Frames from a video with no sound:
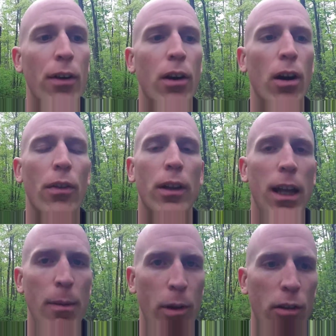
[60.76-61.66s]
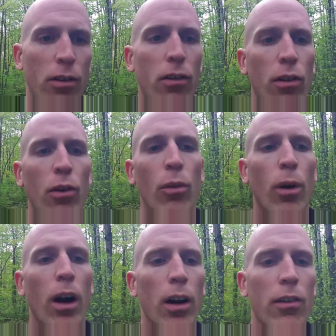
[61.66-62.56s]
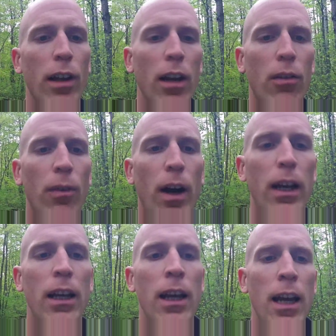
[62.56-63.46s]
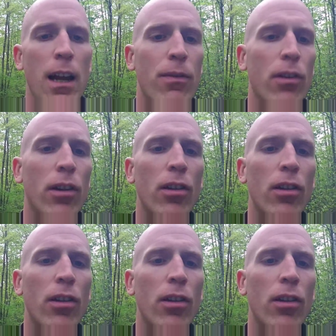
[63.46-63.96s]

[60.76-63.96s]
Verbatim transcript: There are the gamists, who are satisfied if the